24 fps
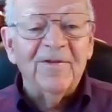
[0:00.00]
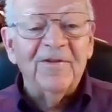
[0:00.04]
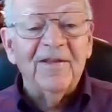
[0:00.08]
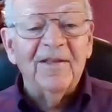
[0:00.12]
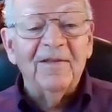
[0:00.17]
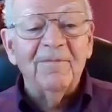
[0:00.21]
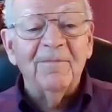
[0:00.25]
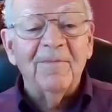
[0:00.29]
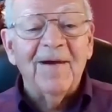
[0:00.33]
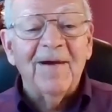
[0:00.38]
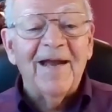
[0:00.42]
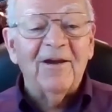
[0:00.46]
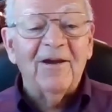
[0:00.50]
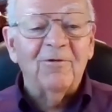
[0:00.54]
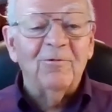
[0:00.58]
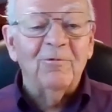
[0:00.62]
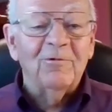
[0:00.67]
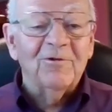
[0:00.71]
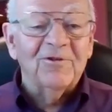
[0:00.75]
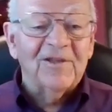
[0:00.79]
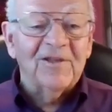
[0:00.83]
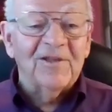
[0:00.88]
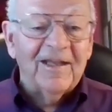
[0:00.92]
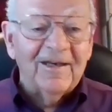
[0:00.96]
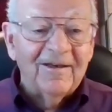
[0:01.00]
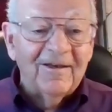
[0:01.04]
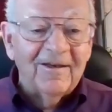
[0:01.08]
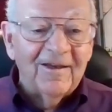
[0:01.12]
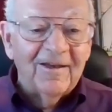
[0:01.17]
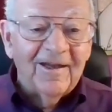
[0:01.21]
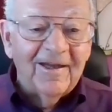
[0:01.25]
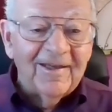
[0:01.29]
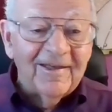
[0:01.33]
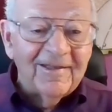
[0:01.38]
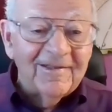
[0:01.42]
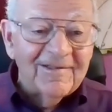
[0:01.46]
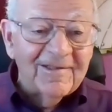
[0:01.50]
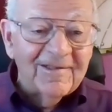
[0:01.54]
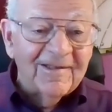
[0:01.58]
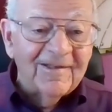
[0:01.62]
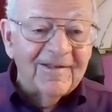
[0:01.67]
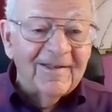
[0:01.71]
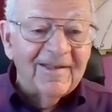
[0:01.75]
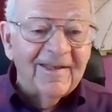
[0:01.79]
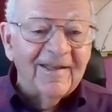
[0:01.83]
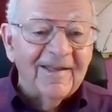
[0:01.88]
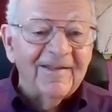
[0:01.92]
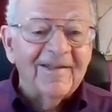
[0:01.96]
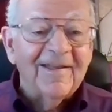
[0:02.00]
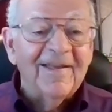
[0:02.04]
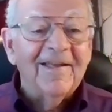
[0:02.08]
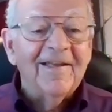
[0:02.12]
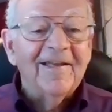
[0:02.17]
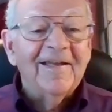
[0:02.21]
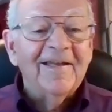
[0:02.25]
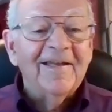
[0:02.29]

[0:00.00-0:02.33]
and then microsatellites, and then.